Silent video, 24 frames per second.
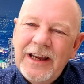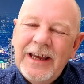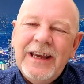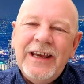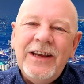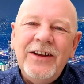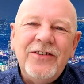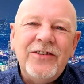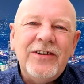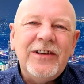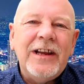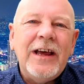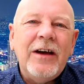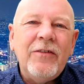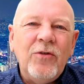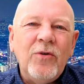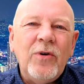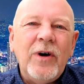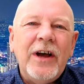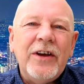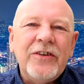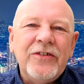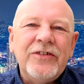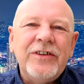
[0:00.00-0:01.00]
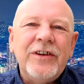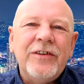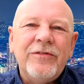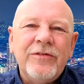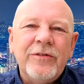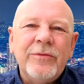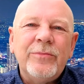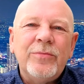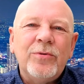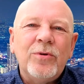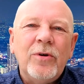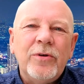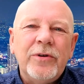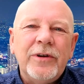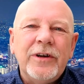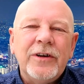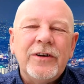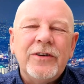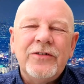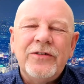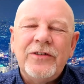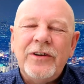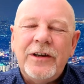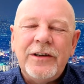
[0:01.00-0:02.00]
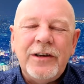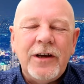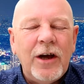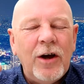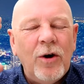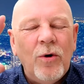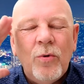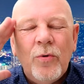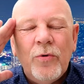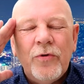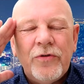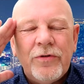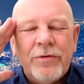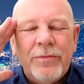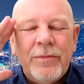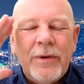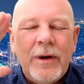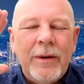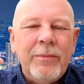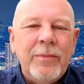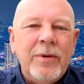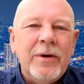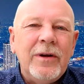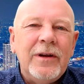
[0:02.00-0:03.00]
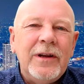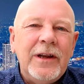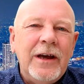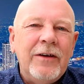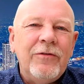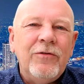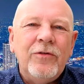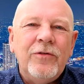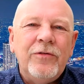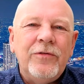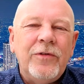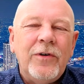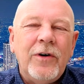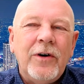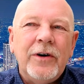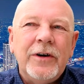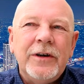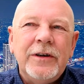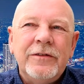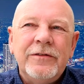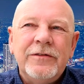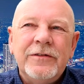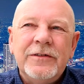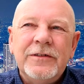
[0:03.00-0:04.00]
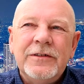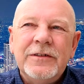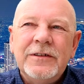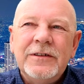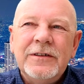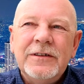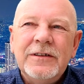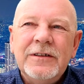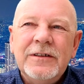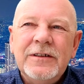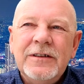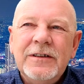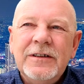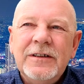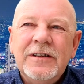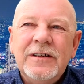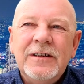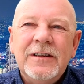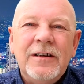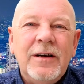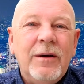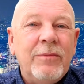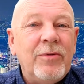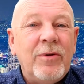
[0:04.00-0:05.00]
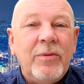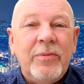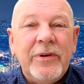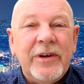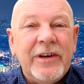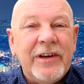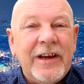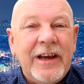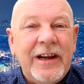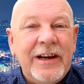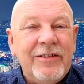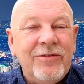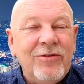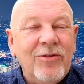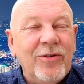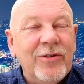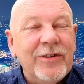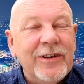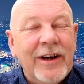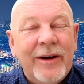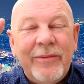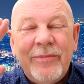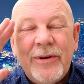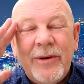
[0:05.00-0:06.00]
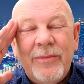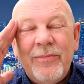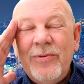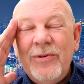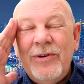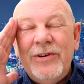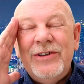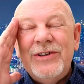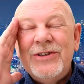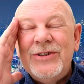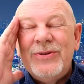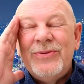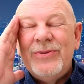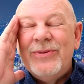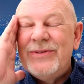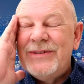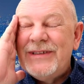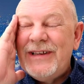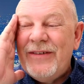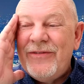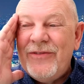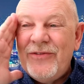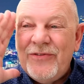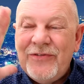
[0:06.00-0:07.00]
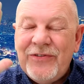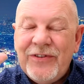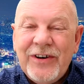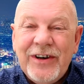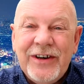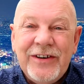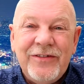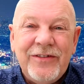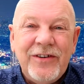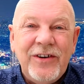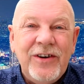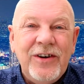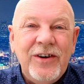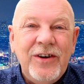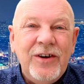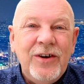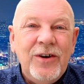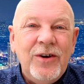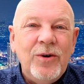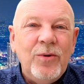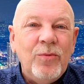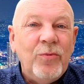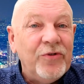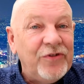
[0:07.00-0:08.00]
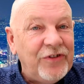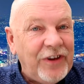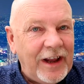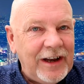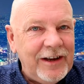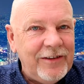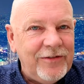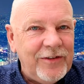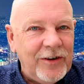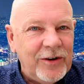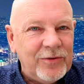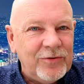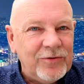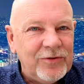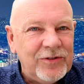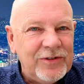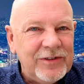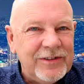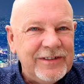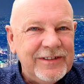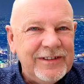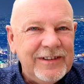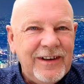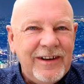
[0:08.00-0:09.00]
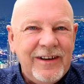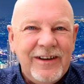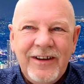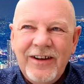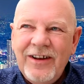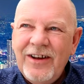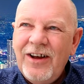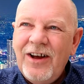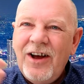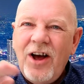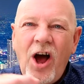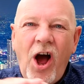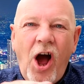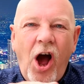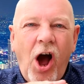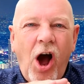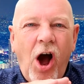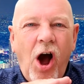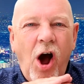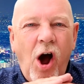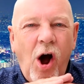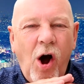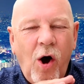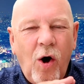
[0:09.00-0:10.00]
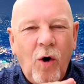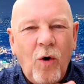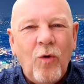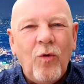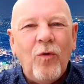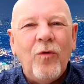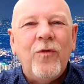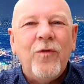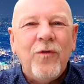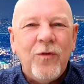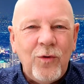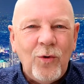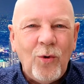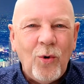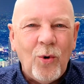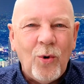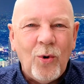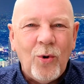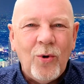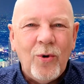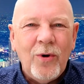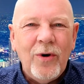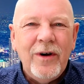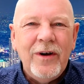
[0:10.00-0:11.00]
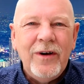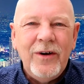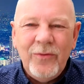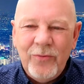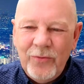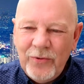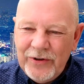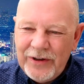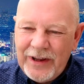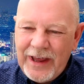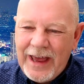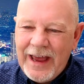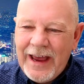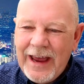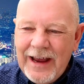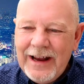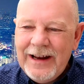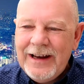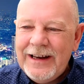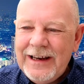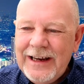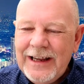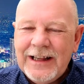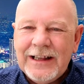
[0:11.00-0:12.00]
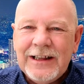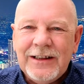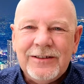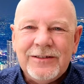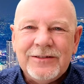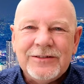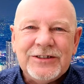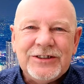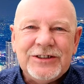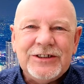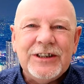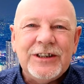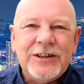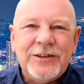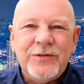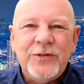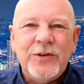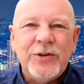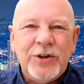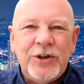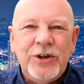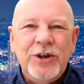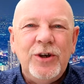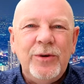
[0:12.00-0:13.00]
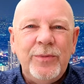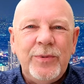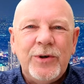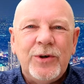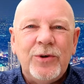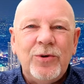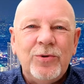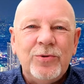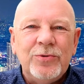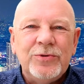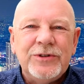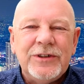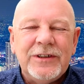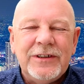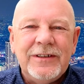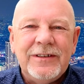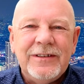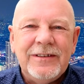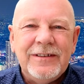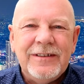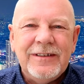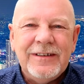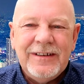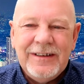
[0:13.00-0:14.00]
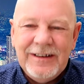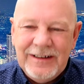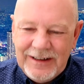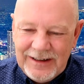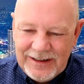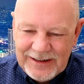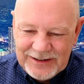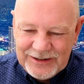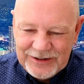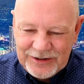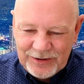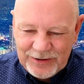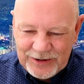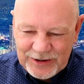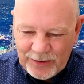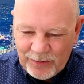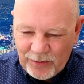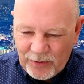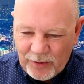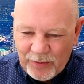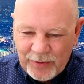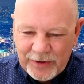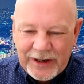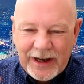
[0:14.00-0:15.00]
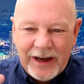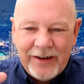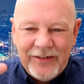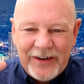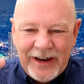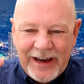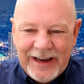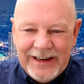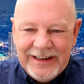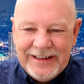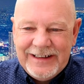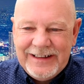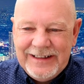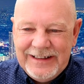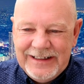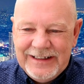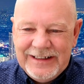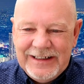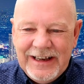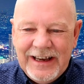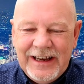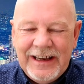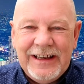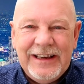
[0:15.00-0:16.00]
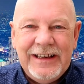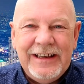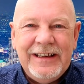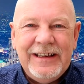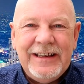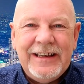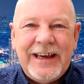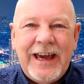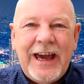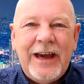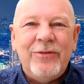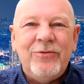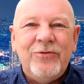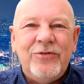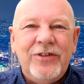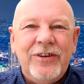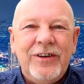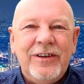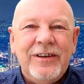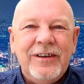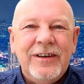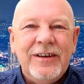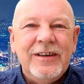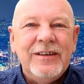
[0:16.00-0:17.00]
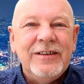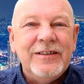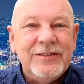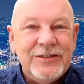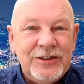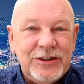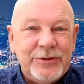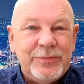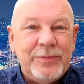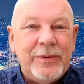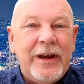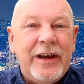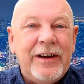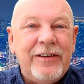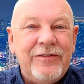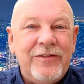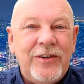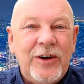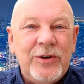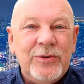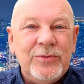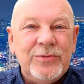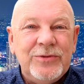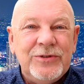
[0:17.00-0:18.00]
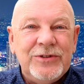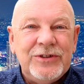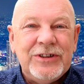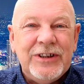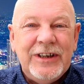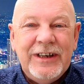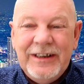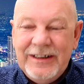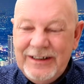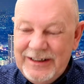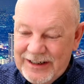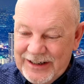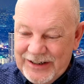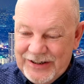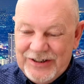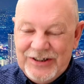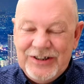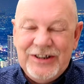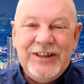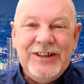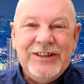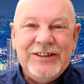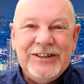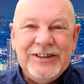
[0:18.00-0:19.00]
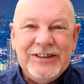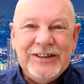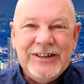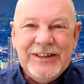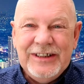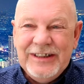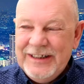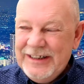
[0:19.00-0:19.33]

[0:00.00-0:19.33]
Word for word: each level has different products and I always remember level 5 I'm probably going to get it wrong now but I'm pretty sure it was level 5 was telephones a whole floor with little six foot cubicles so someone would have a a counter, displaying phones, a seat